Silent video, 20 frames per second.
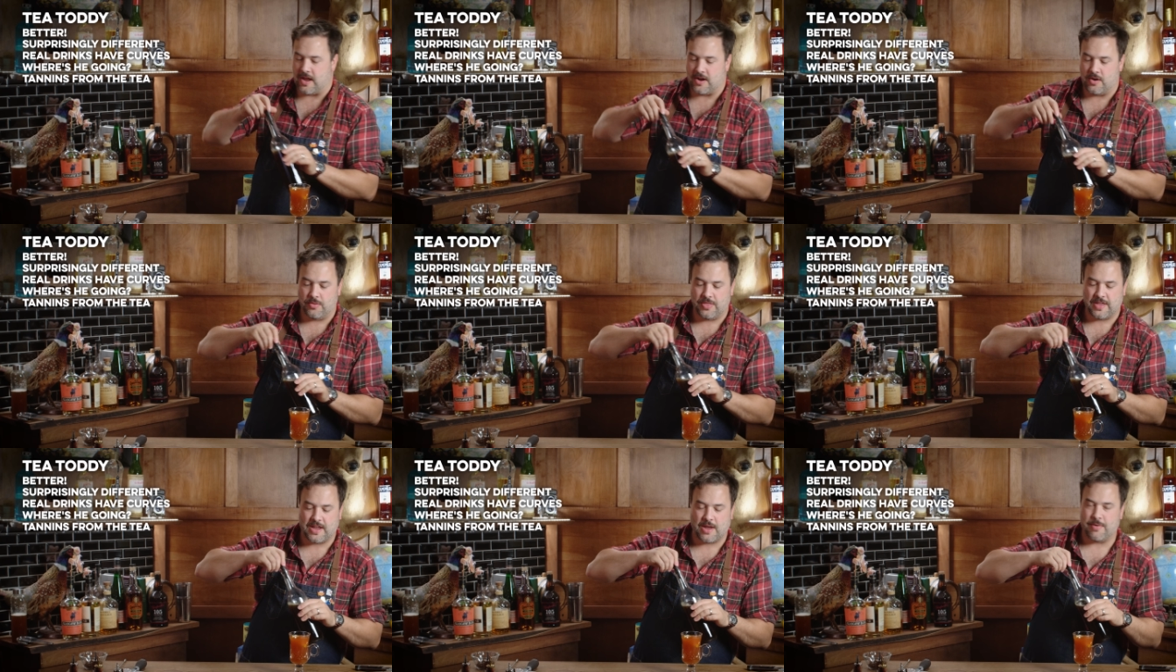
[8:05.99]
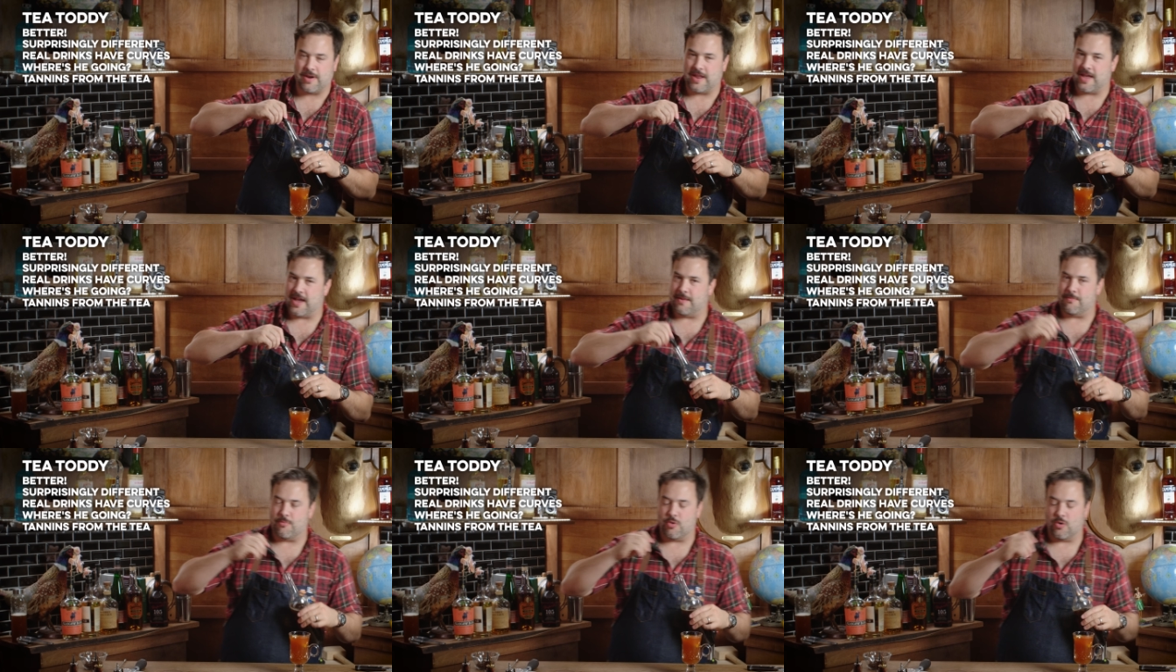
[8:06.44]
I don't think I want
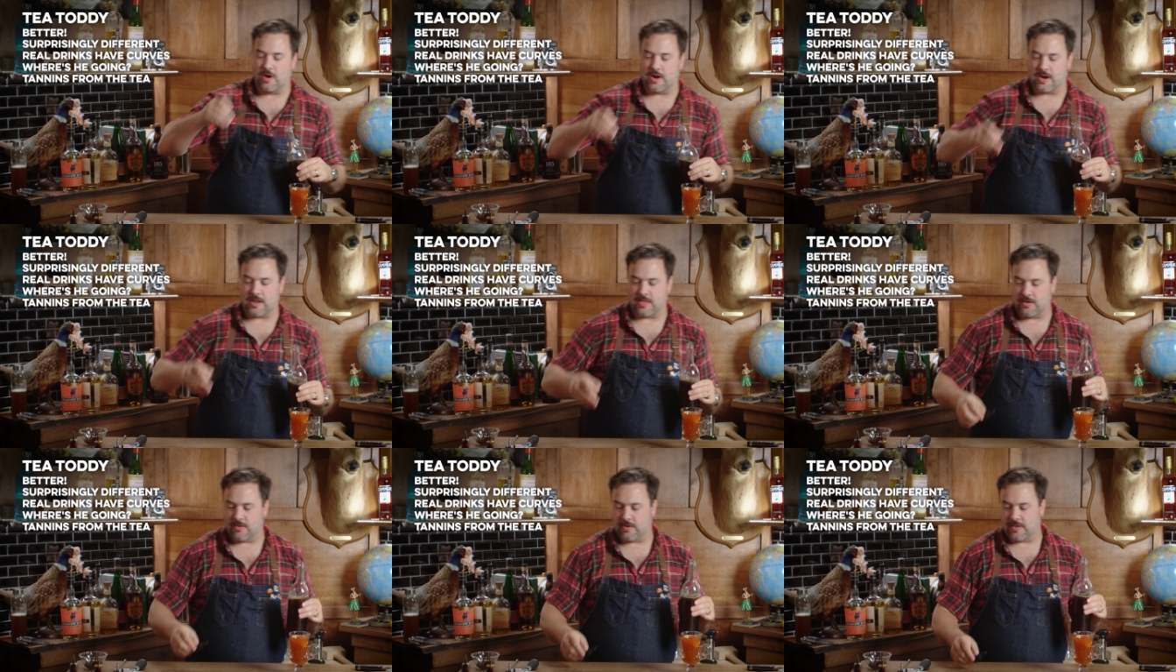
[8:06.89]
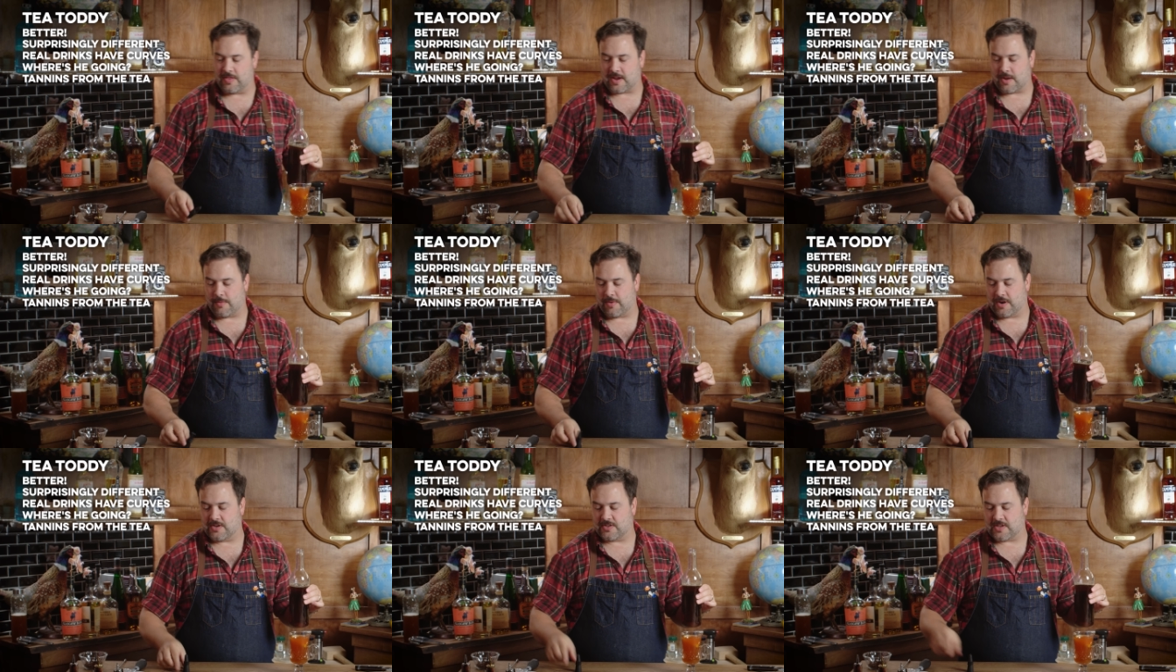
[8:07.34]
to add more honey though. I
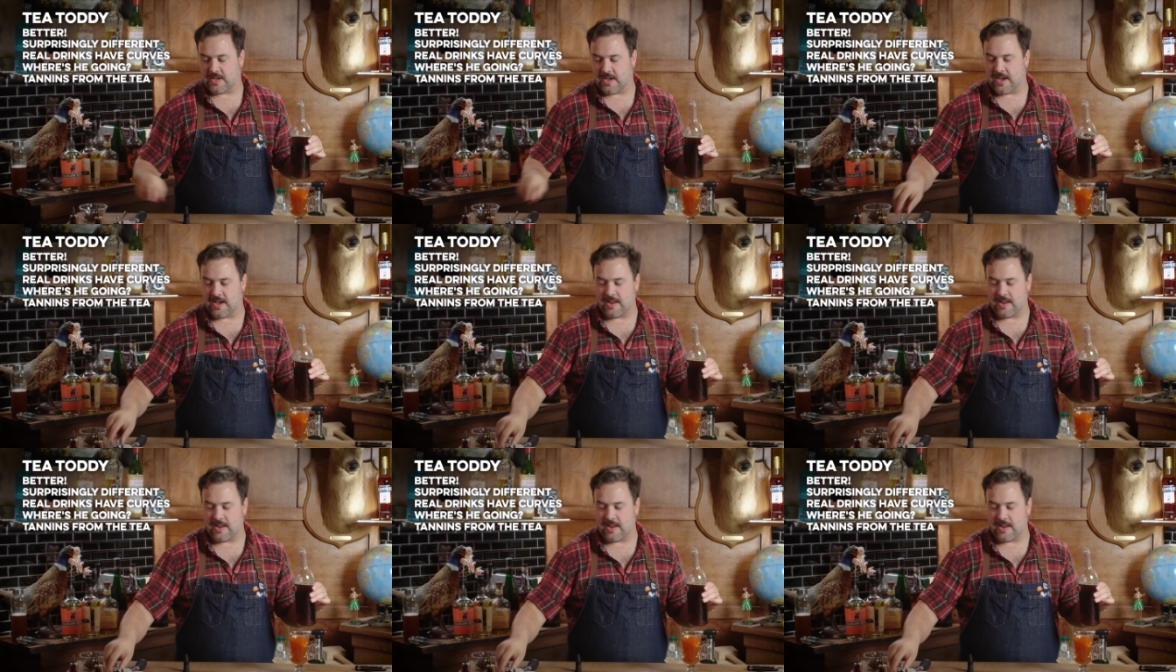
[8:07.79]
think I want to just